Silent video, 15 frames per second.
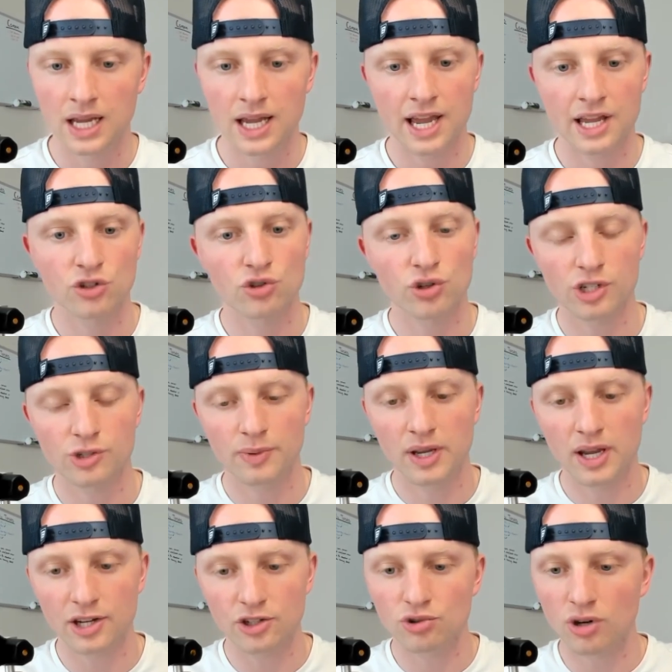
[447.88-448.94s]
And trust
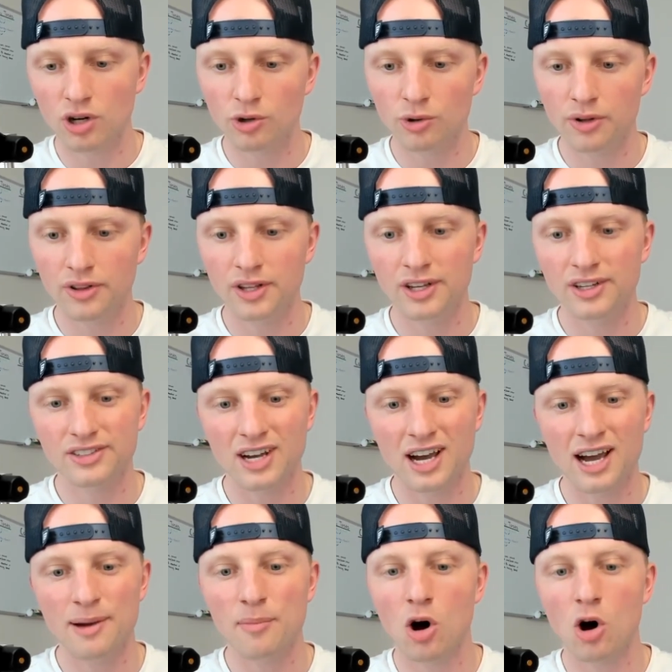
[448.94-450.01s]
me, I struggle with this. I'm